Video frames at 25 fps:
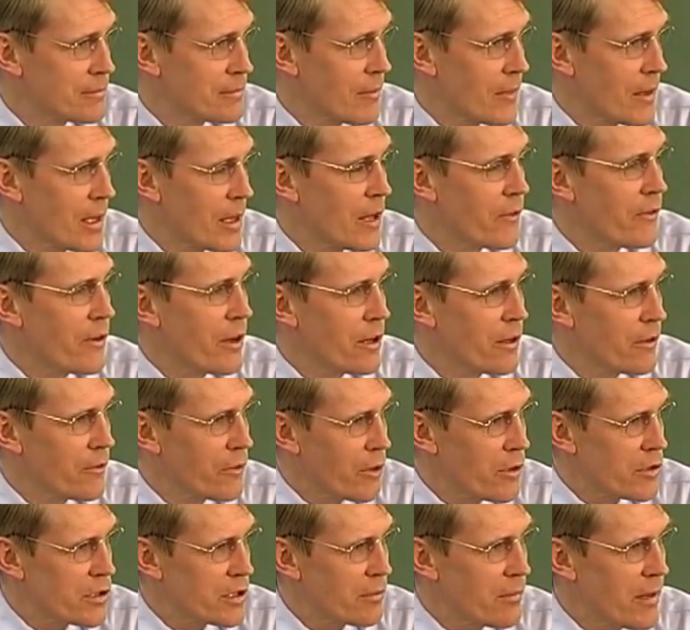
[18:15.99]
They found a
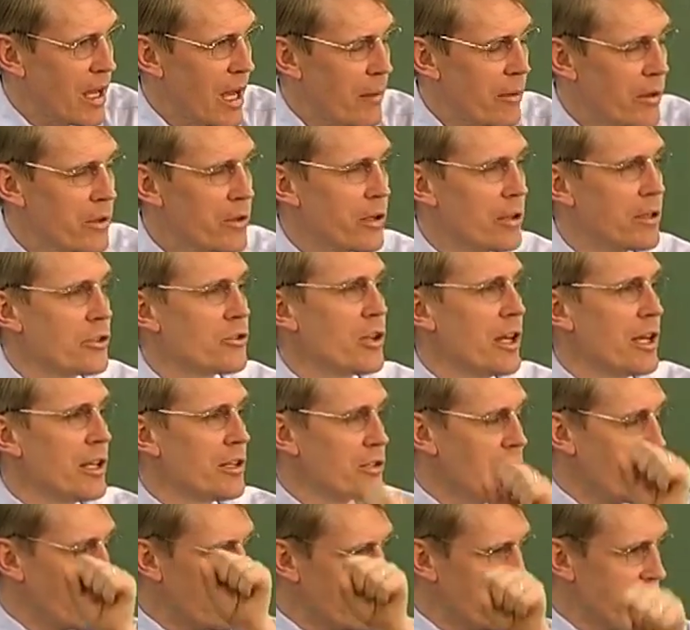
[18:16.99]
frozen mammoth, took a
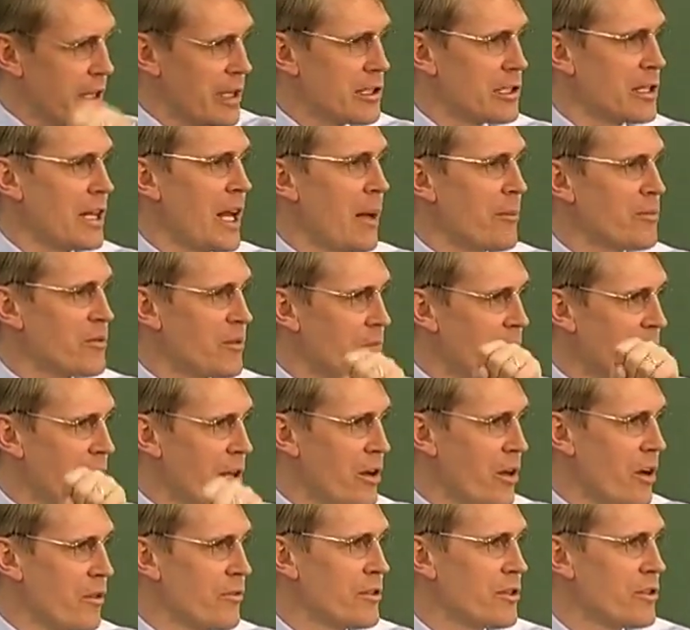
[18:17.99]
chainsaw and cut slabs of meat
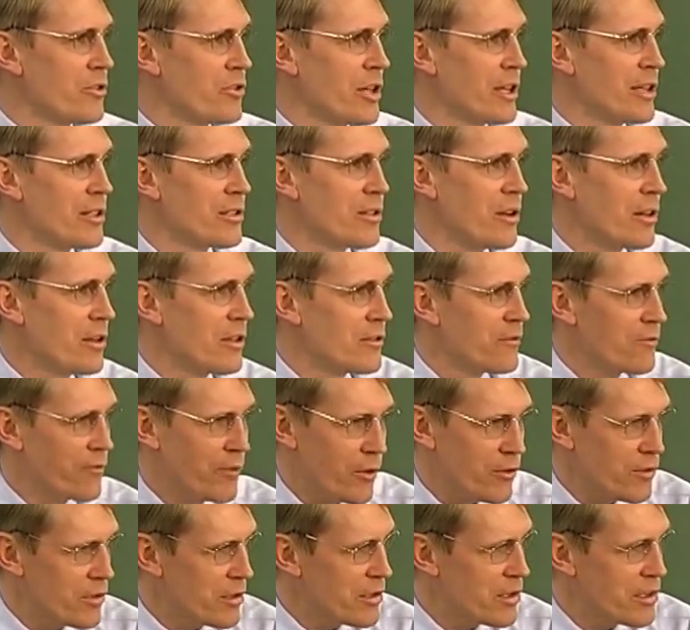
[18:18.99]
off with a chainsaw. It's
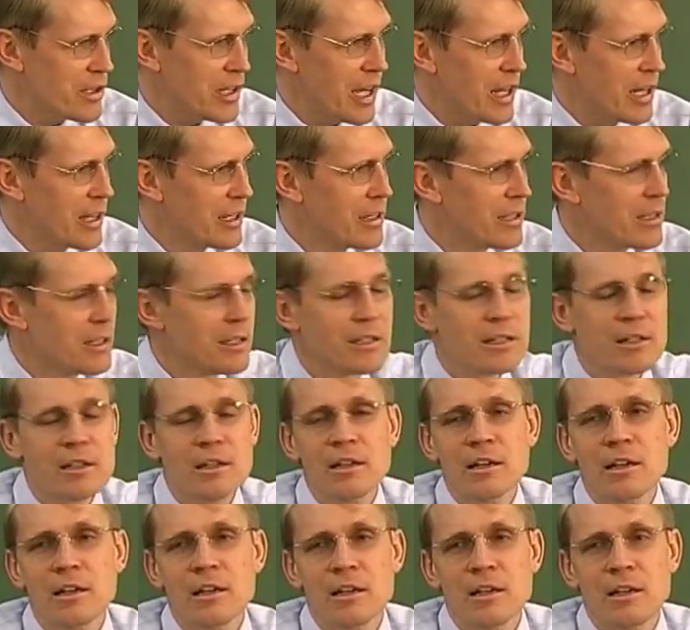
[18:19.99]
frozen solid.
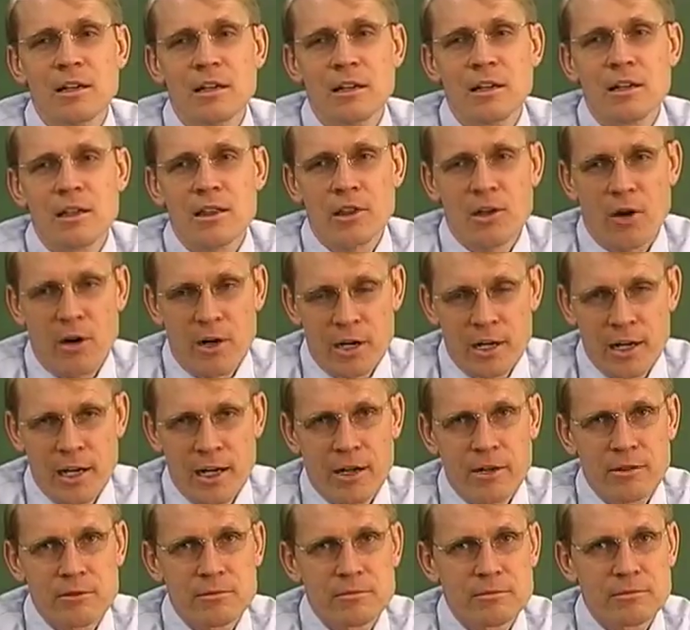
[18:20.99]
Thawed it
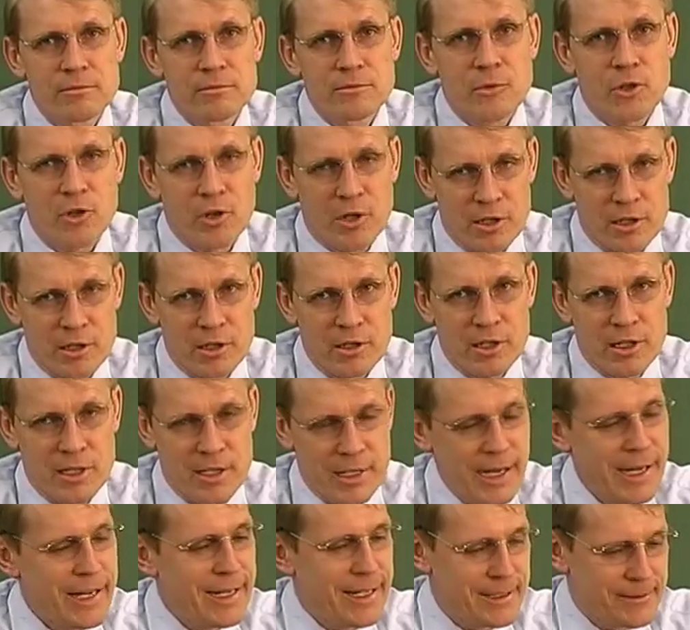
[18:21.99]
out, cooked it, and
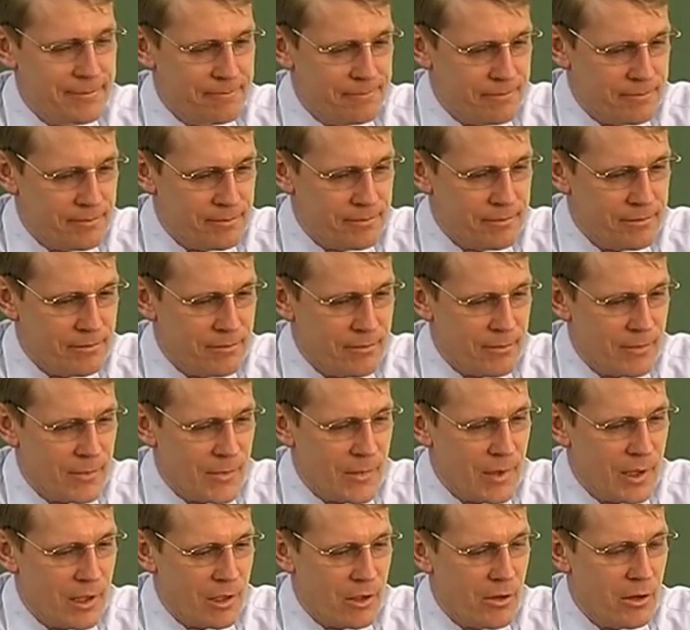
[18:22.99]
ate it.
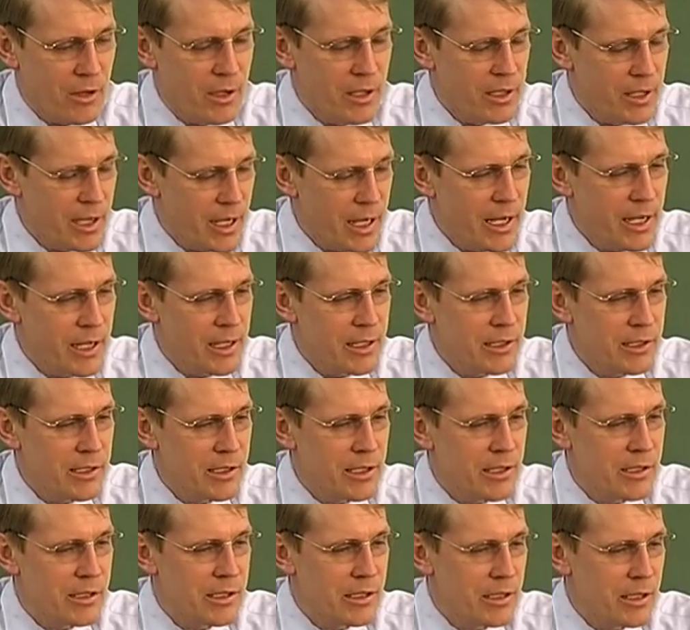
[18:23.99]
According to Hans,
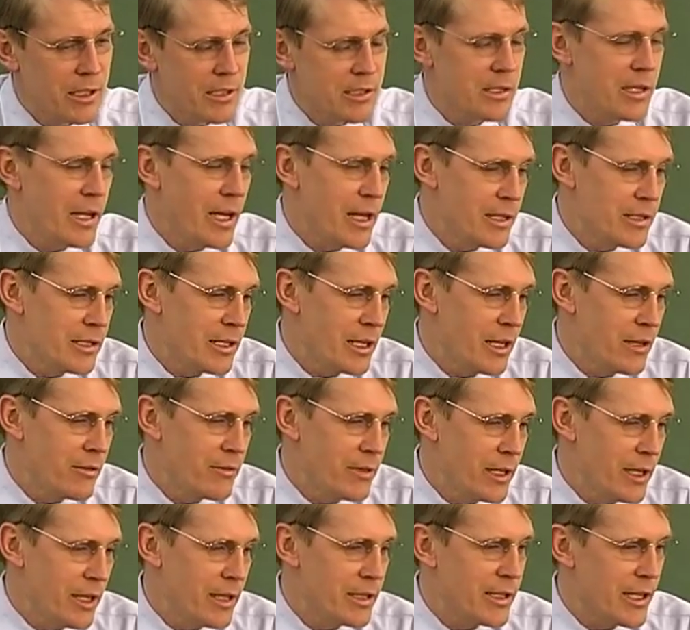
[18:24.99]
his dad said,
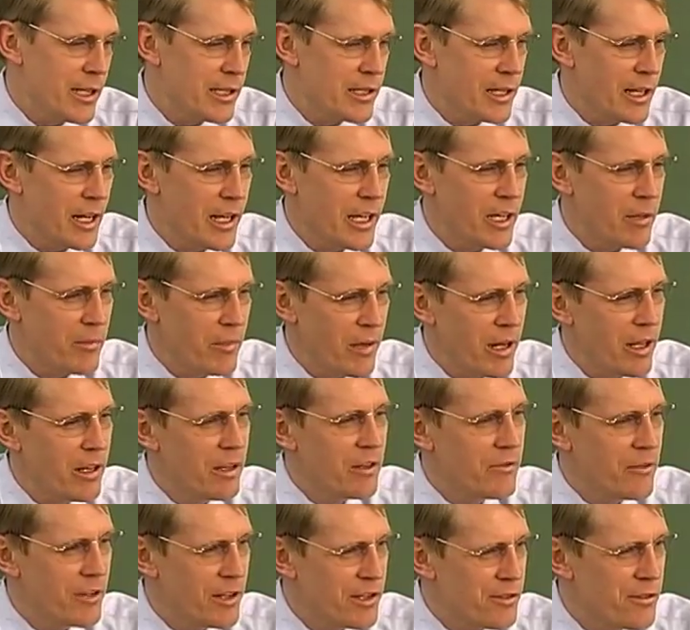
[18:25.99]
well, it tasted like it had been in the
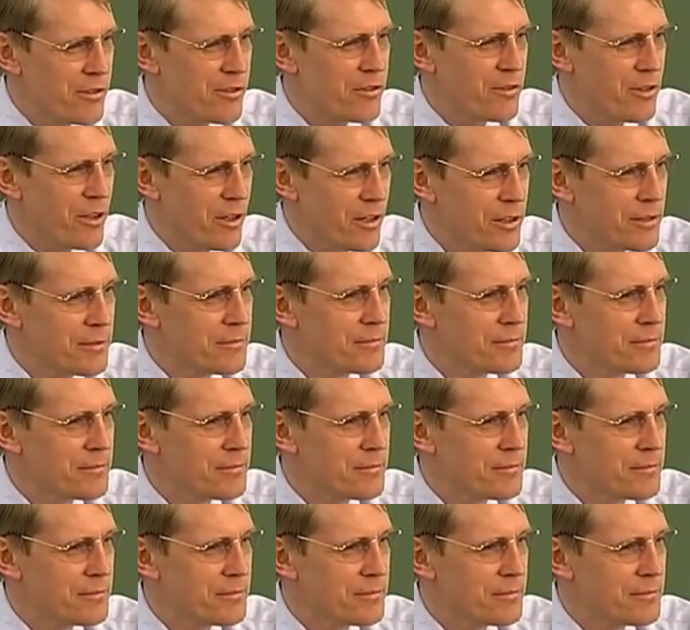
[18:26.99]
freezer too long.